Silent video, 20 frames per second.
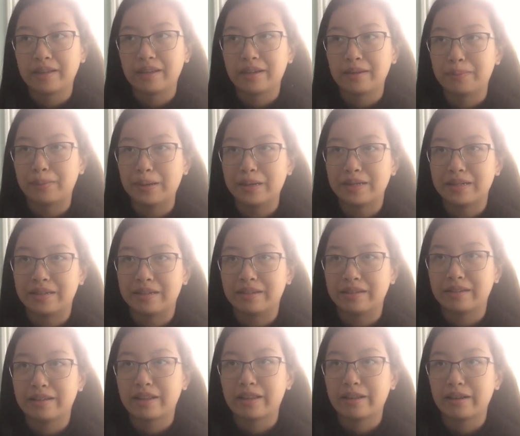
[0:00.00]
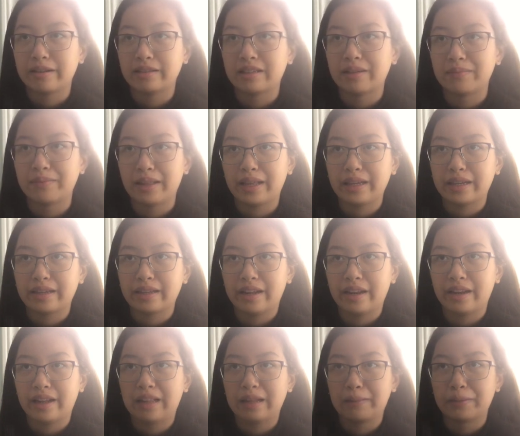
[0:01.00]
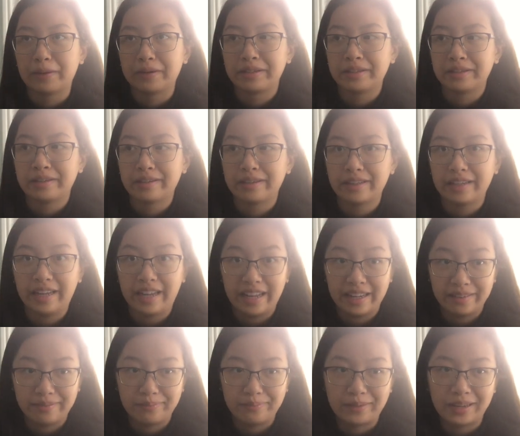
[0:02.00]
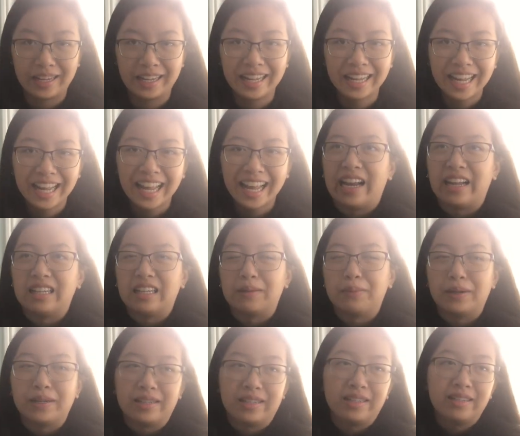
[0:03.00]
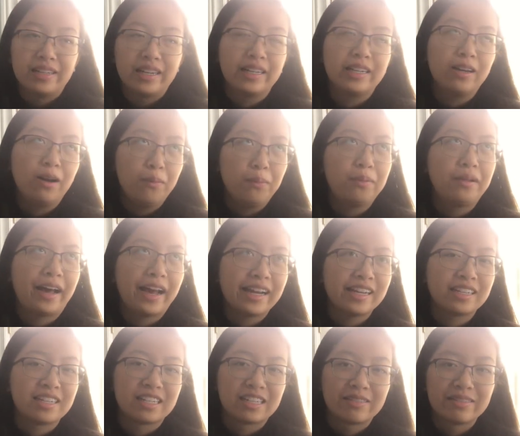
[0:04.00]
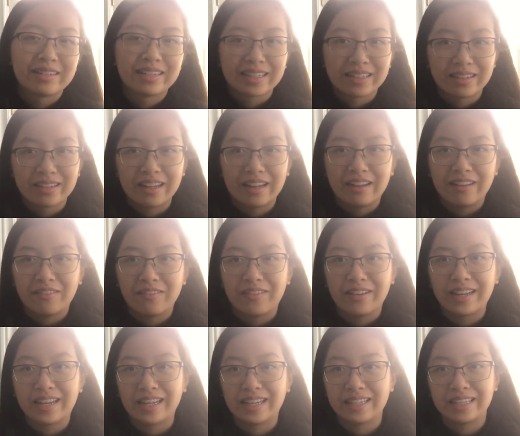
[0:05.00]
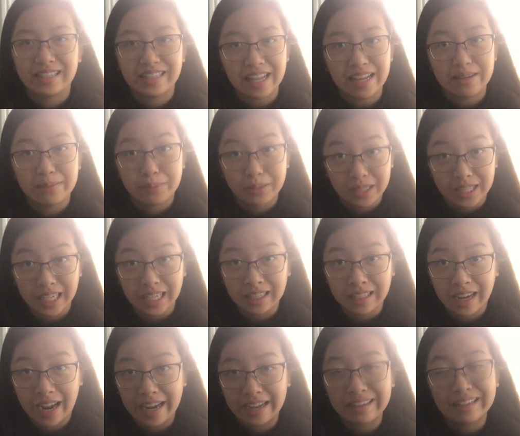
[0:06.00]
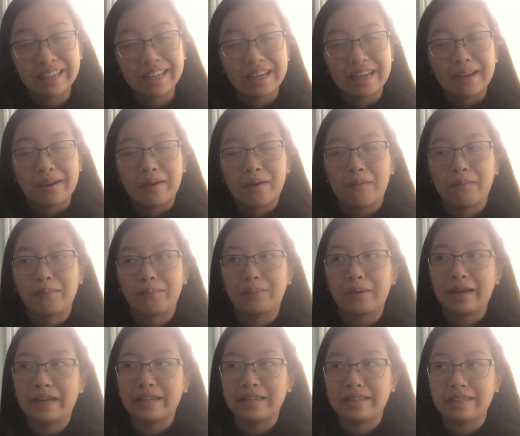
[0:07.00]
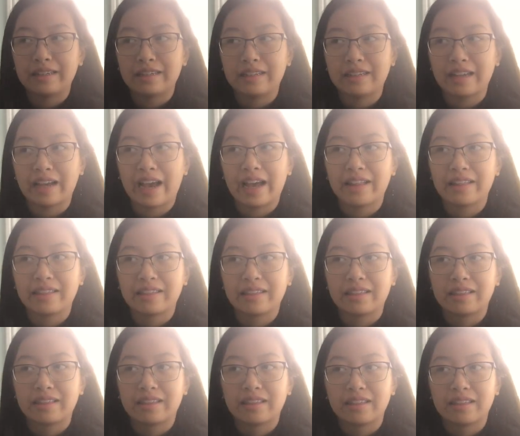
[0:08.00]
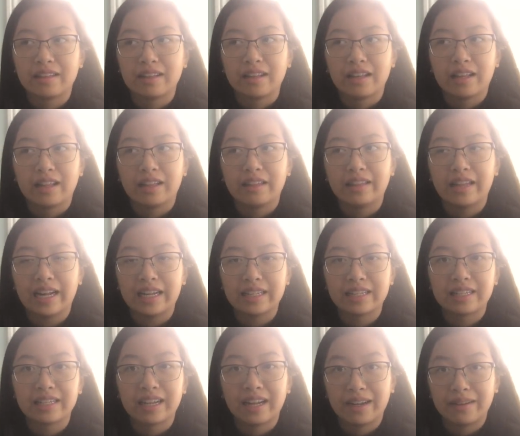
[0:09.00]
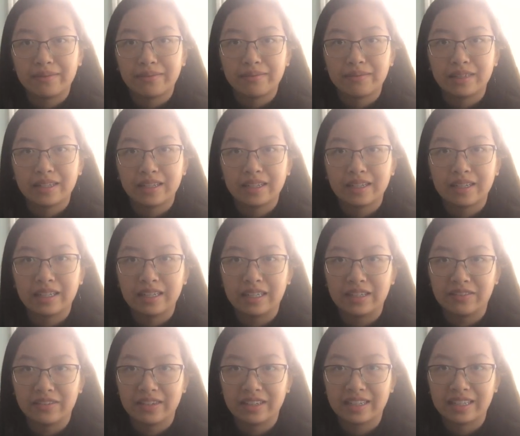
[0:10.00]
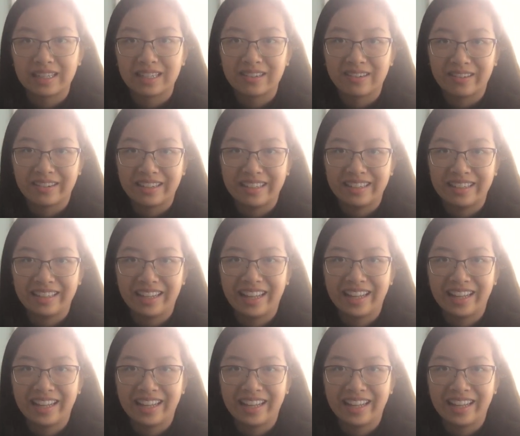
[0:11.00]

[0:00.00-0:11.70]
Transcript: A person threw something and hit another person on the head. And the person did go blind as a result of said projectile. But yeah, that's a different story.